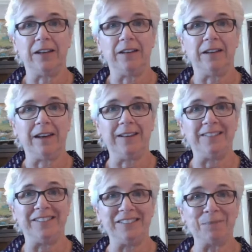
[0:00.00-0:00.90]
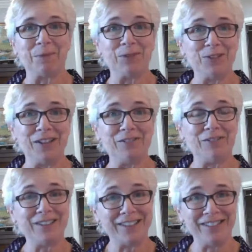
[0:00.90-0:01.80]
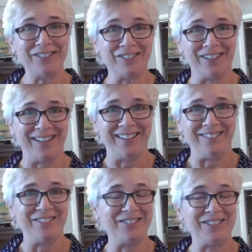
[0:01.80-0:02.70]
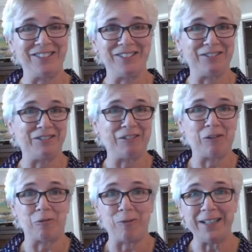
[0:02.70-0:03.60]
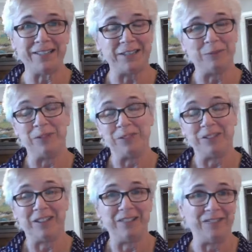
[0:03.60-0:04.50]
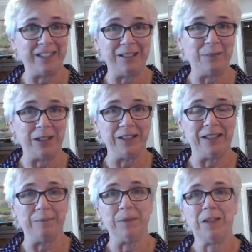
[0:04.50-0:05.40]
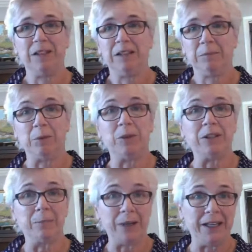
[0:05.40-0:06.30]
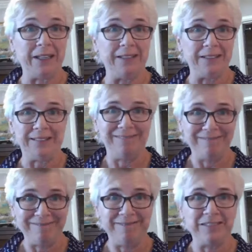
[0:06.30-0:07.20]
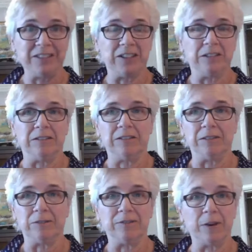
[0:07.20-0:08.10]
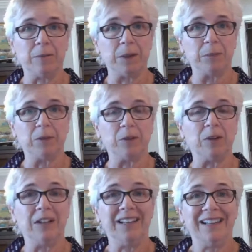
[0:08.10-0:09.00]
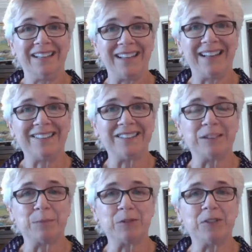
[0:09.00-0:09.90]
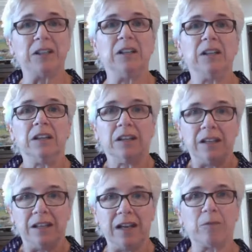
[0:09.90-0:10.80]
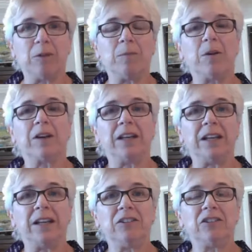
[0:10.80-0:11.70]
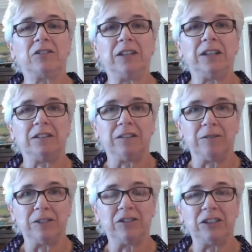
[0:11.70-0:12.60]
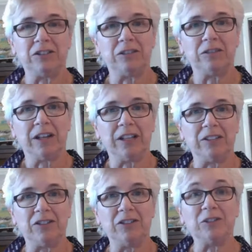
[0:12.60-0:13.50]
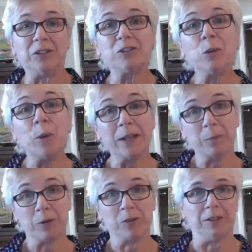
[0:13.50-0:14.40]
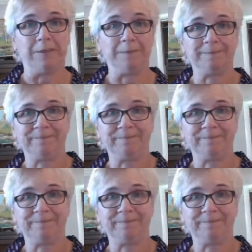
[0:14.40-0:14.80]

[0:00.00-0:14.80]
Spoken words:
a 96% retention rate, which is crazy. Well, it's not even MLM, but we get paid to refer people to it. 96%. Network marketing industry, the retention rate is usually 20%.